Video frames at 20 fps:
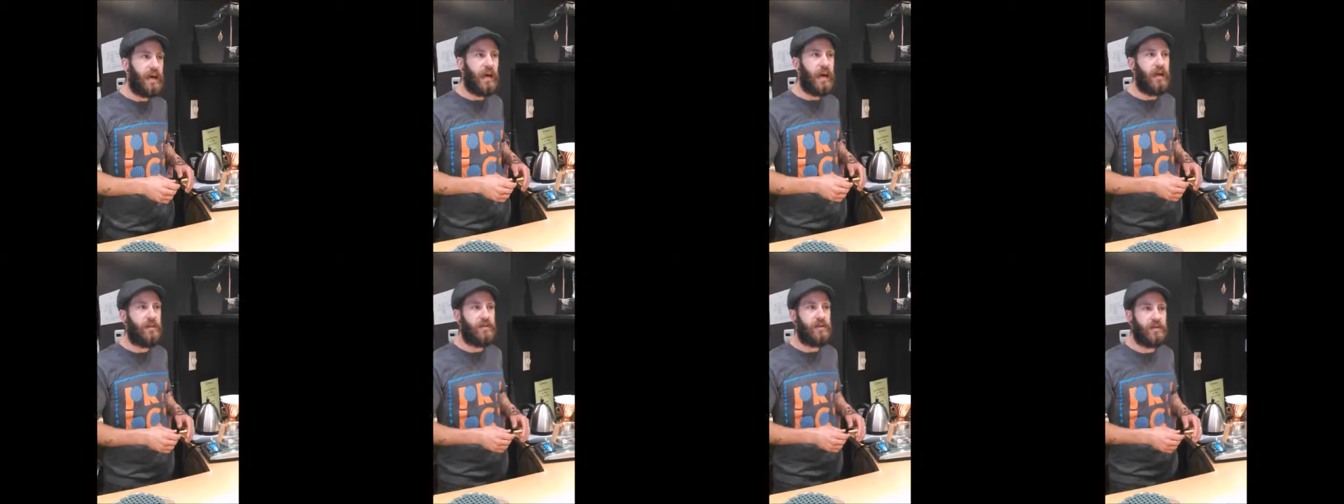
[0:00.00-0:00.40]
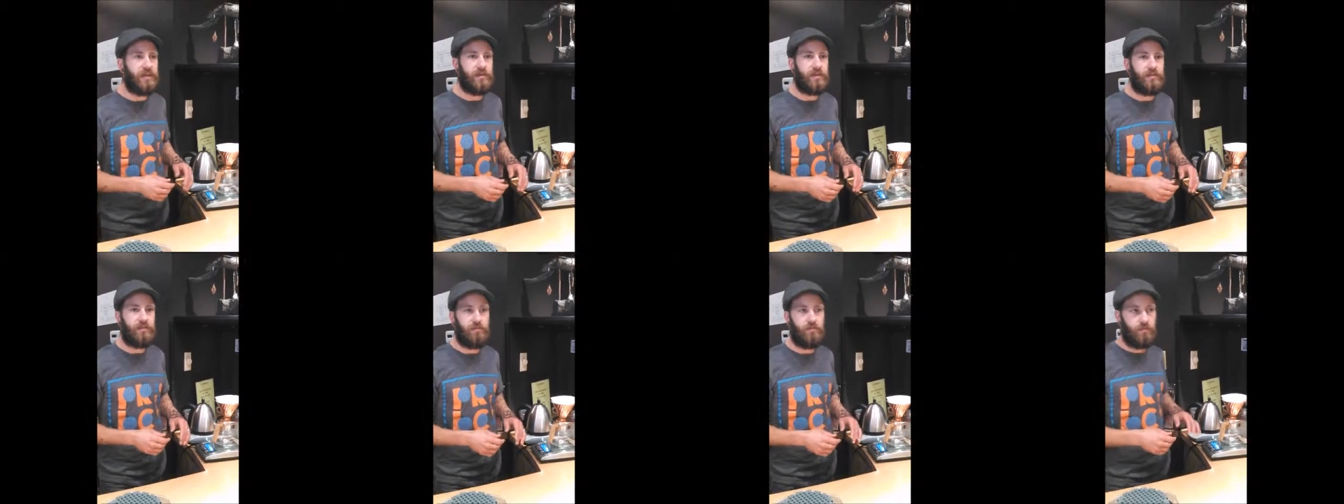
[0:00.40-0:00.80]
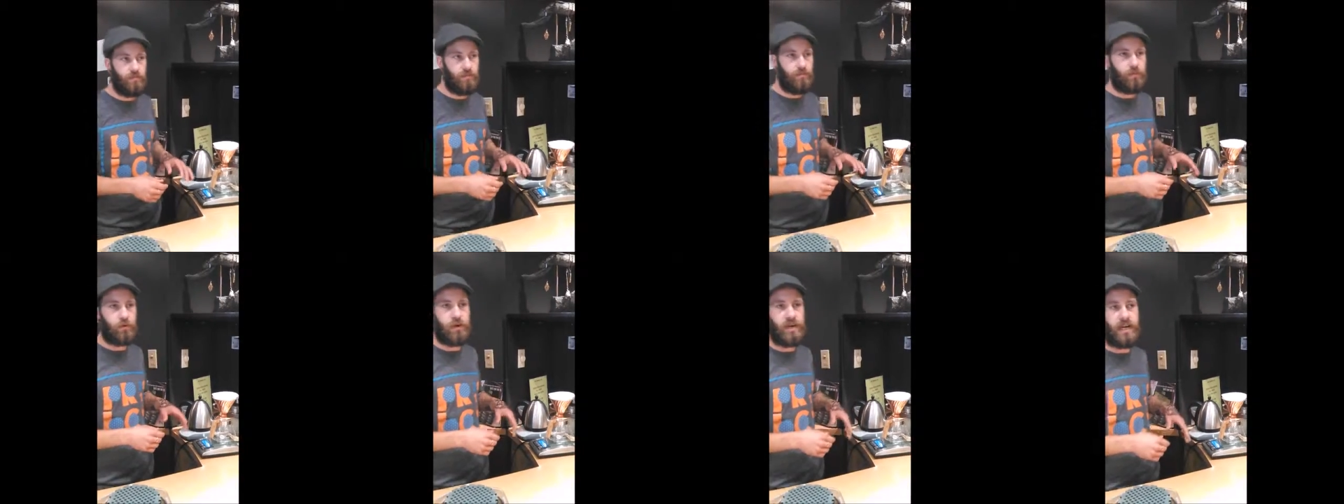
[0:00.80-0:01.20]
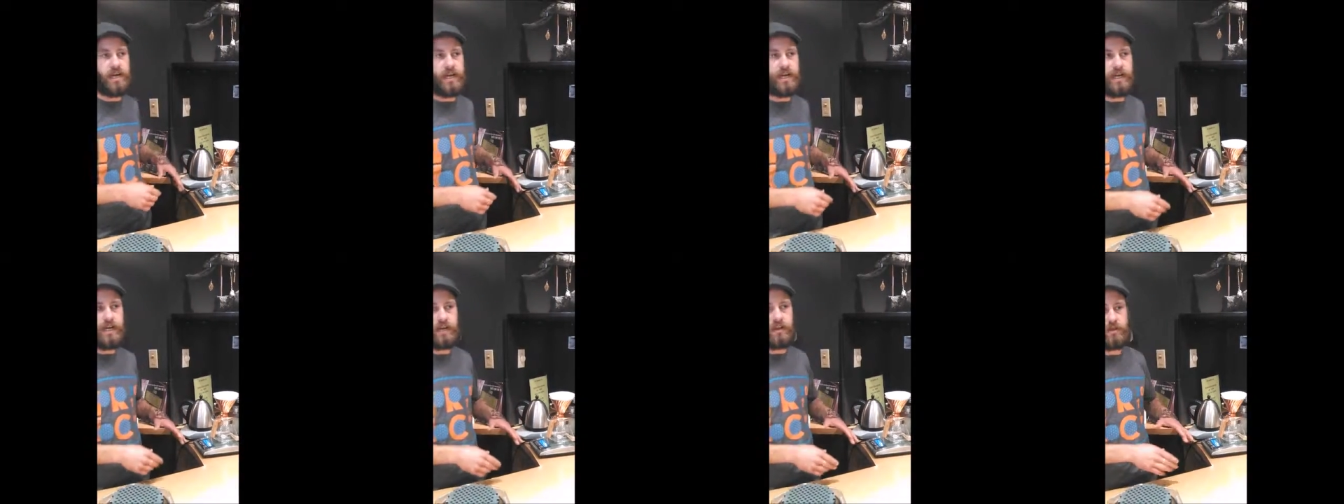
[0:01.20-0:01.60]
that the
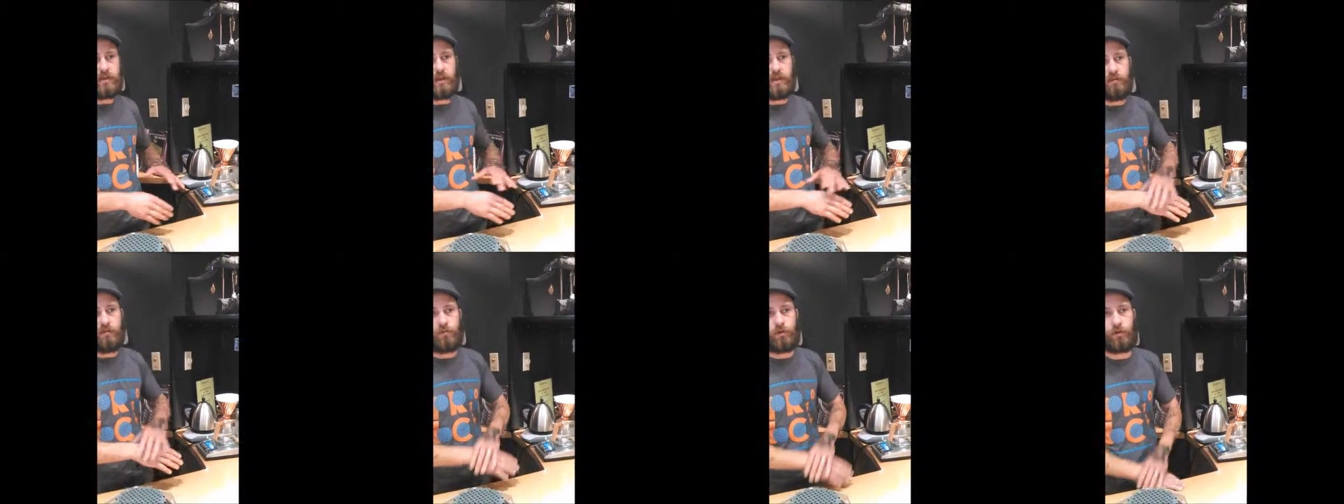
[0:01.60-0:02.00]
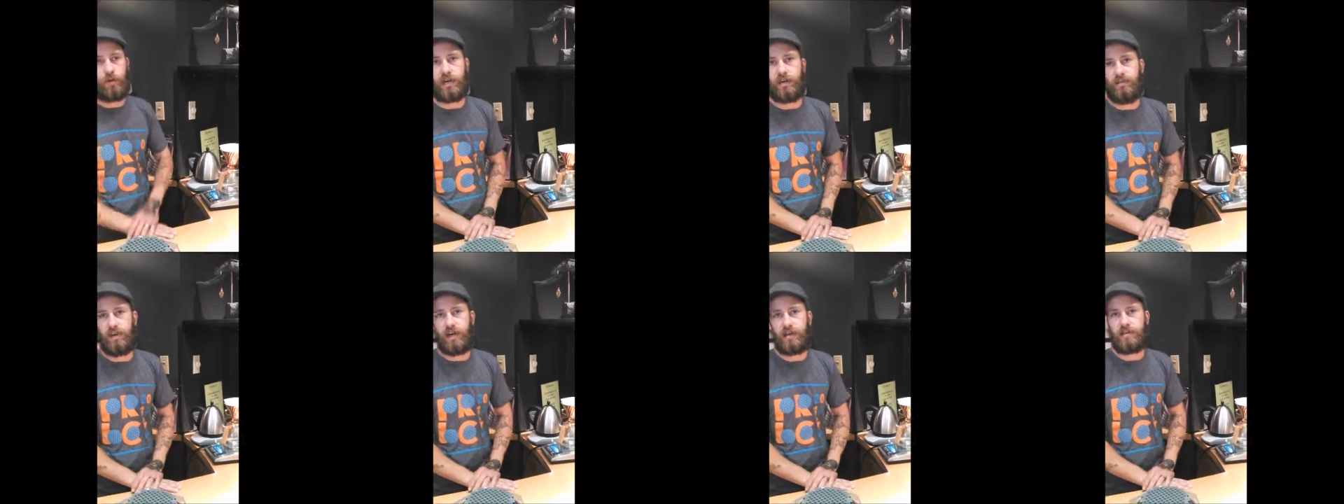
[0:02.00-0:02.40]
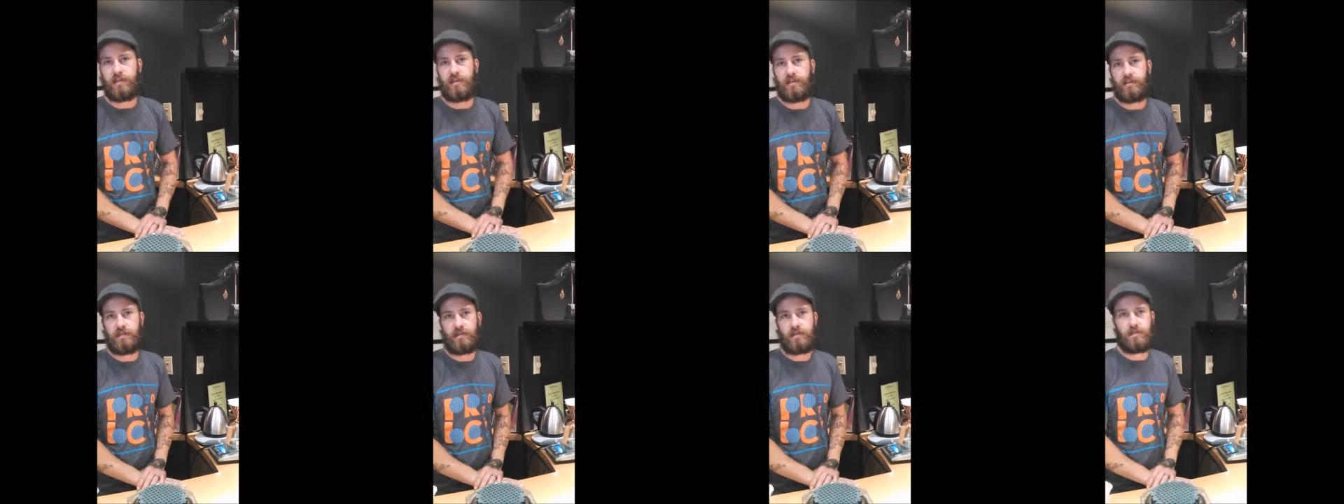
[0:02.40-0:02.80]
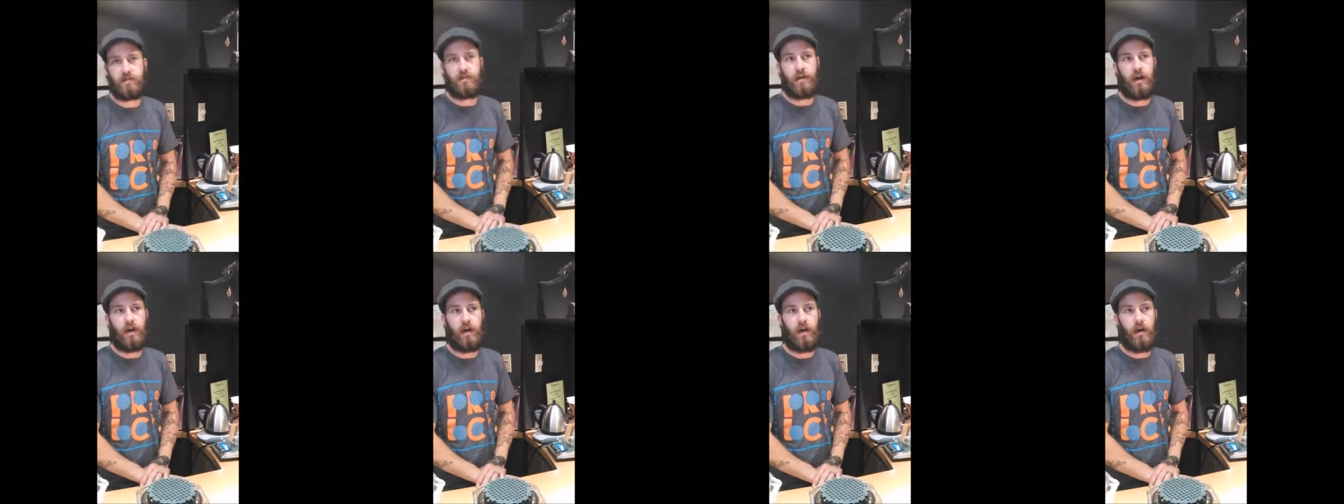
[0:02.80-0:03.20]
preheating the brewing device is
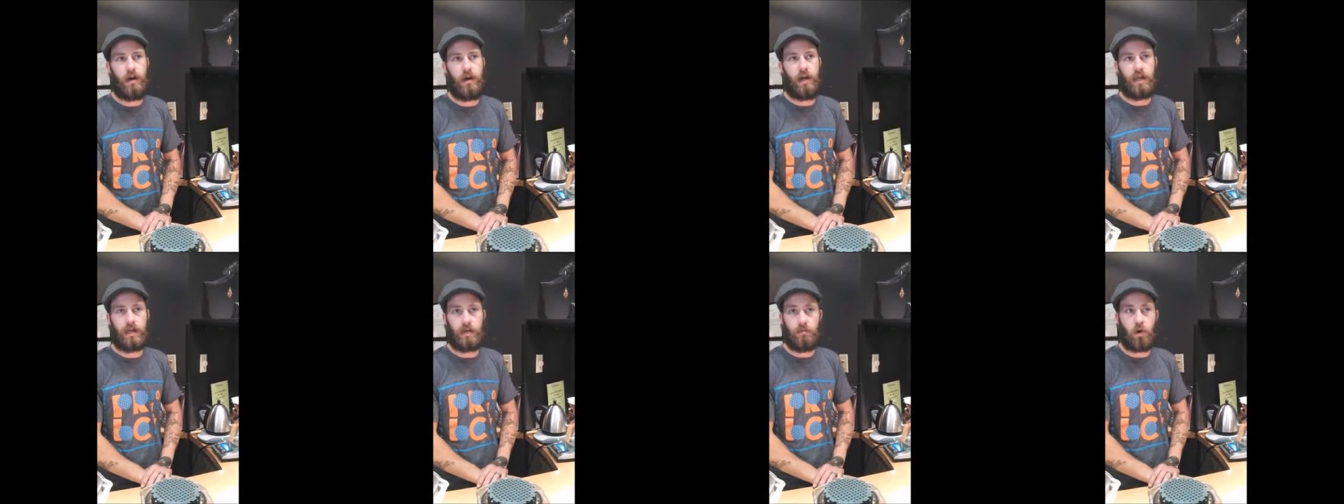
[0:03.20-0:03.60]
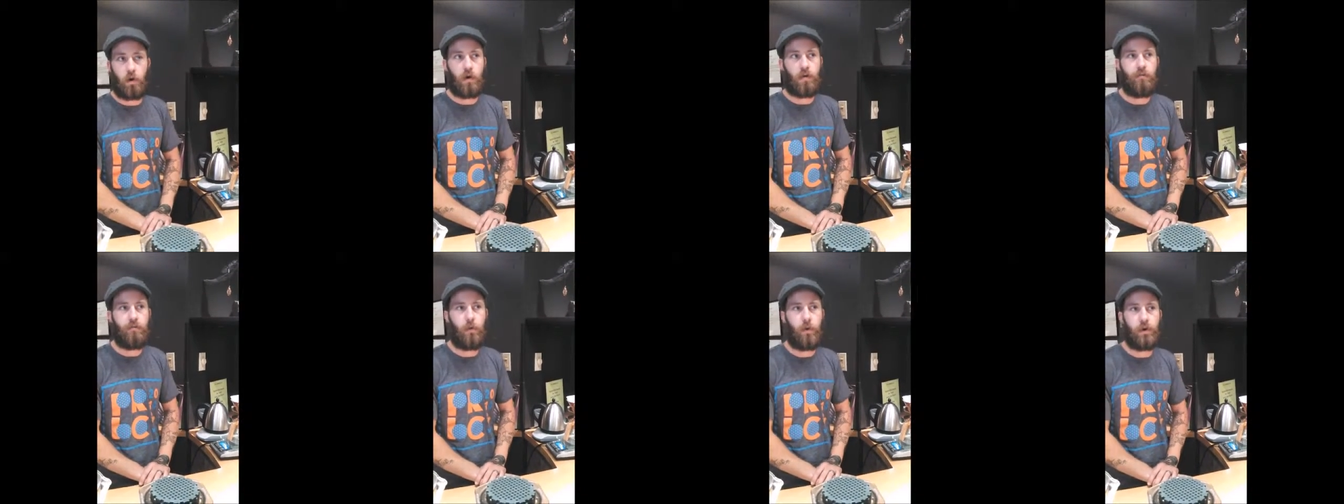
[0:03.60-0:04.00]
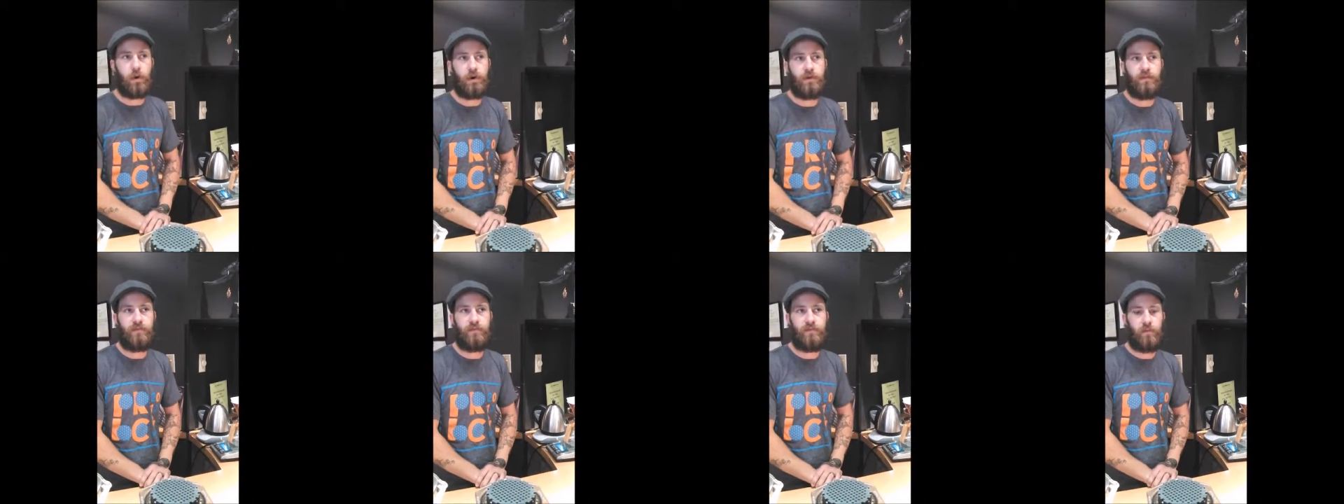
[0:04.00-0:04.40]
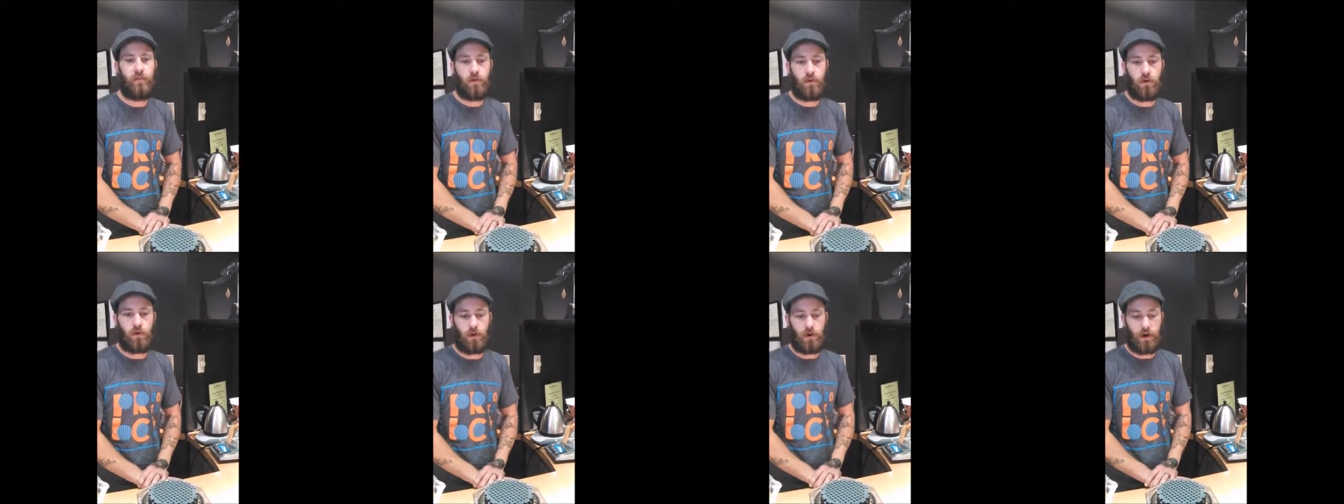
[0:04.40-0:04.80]
a little more important
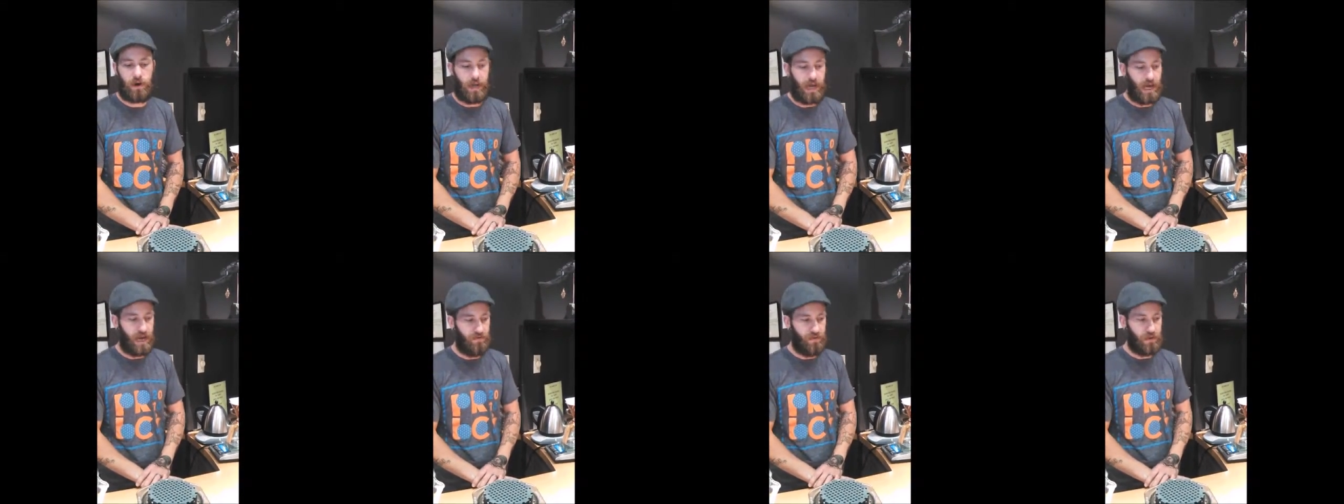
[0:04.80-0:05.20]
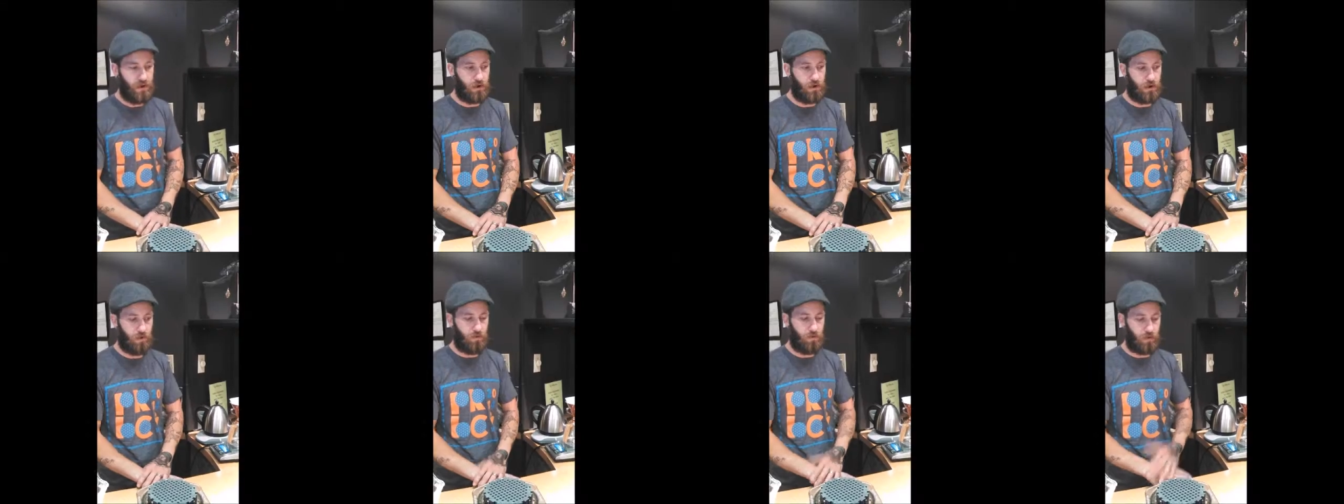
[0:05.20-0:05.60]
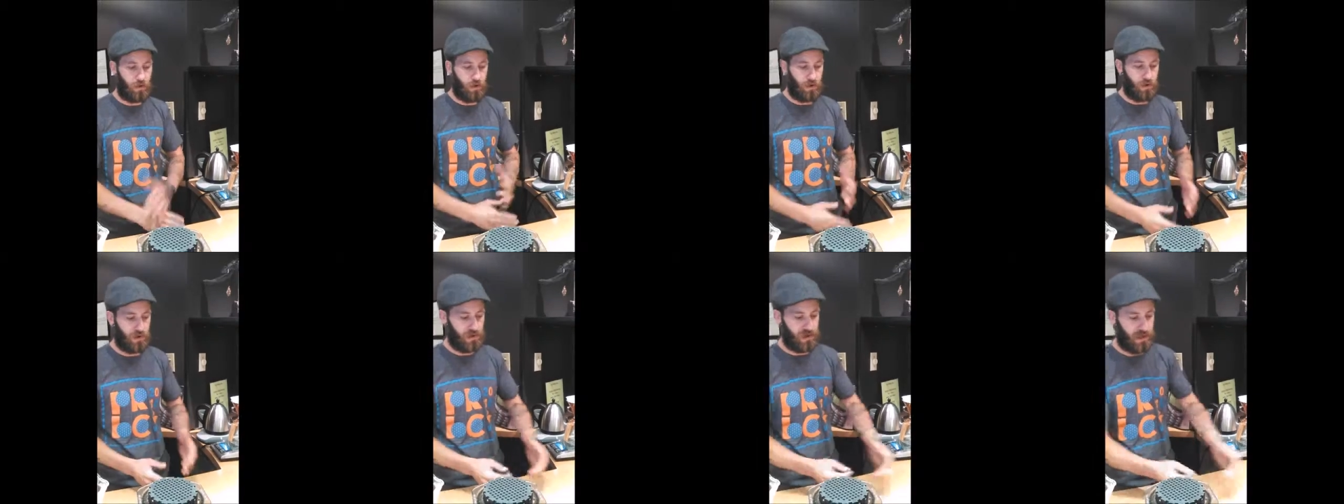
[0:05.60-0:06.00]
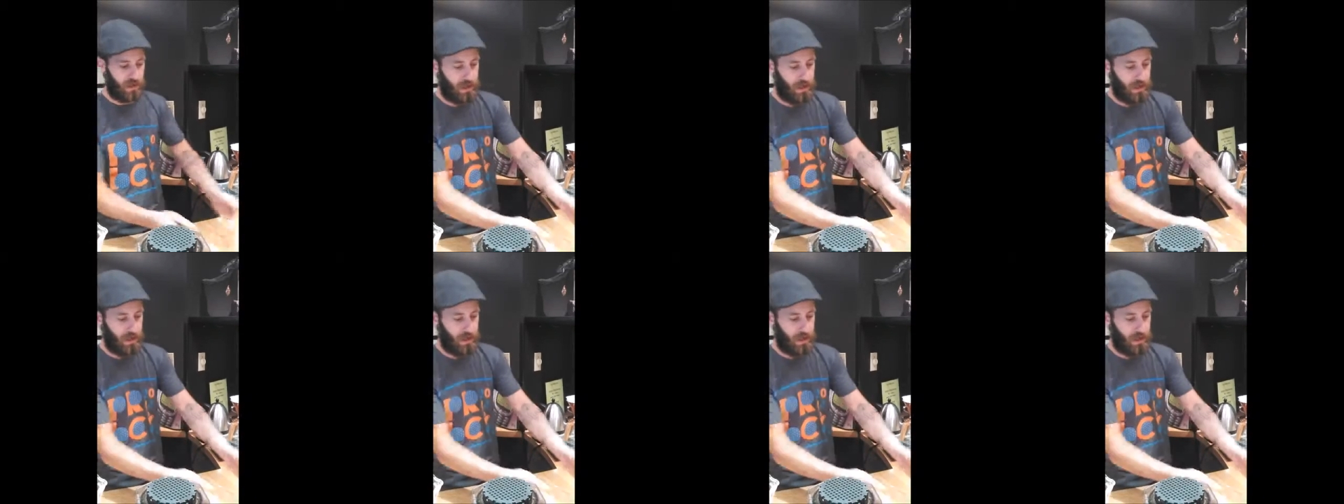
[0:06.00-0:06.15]
for heavier brewers.